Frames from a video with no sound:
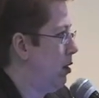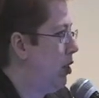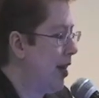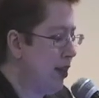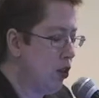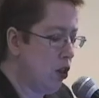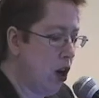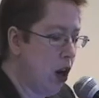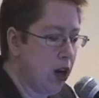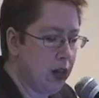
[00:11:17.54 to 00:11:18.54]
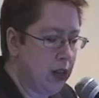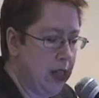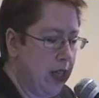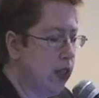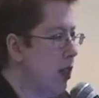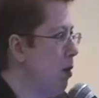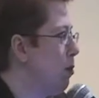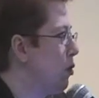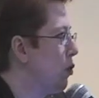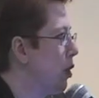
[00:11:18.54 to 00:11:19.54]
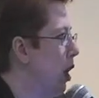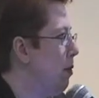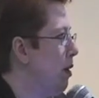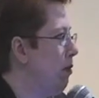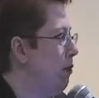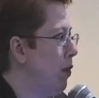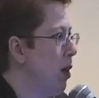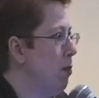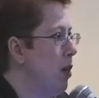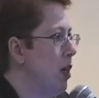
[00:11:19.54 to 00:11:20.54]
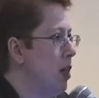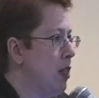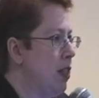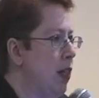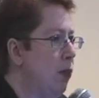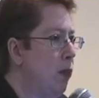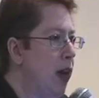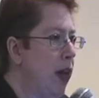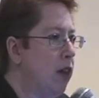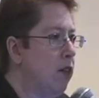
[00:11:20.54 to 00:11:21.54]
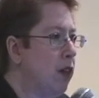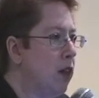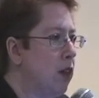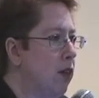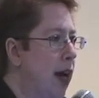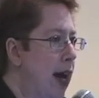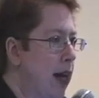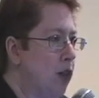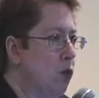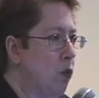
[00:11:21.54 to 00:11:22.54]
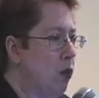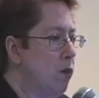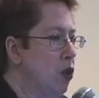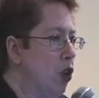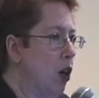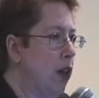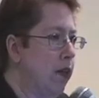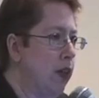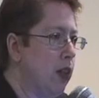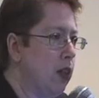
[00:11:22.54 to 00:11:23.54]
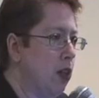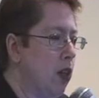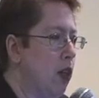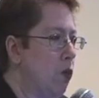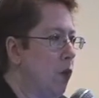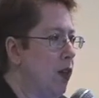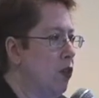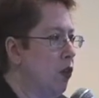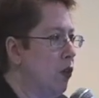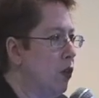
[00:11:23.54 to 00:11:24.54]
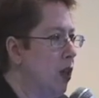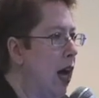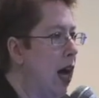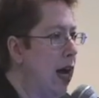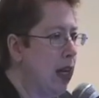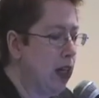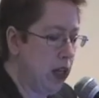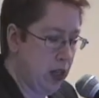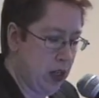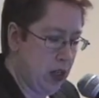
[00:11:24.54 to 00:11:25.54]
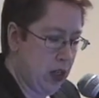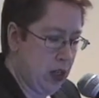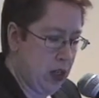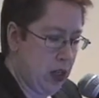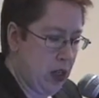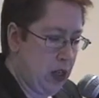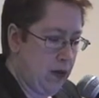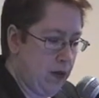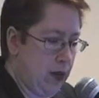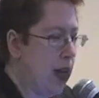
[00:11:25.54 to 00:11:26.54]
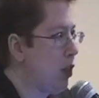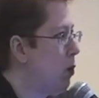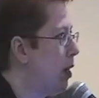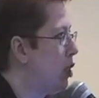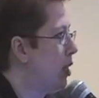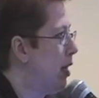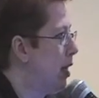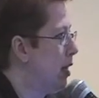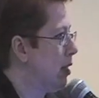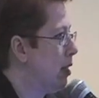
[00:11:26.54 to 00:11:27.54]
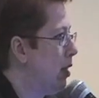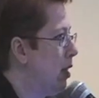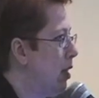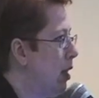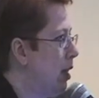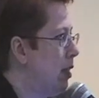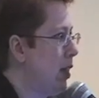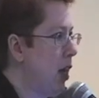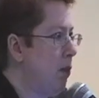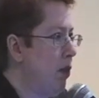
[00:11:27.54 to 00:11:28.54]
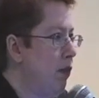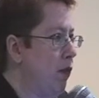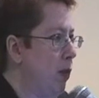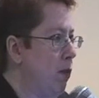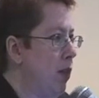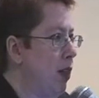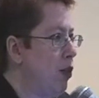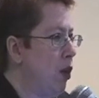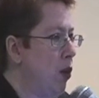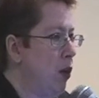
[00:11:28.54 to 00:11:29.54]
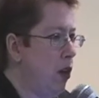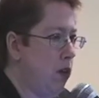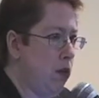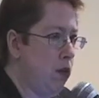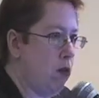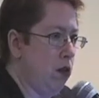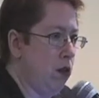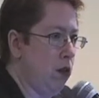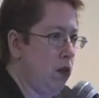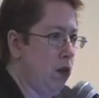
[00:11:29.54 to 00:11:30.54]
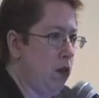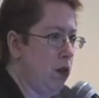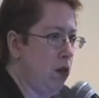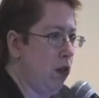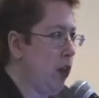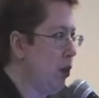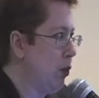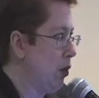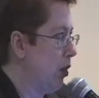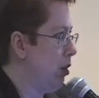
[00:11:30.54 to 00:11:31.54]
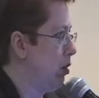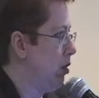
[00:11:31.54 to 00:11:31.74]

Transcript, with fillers: Chances are these numbers are coming from single pane clear glass, where the majority of it is sitting on the western side. Now the question is it coming from Minnesota or Houston?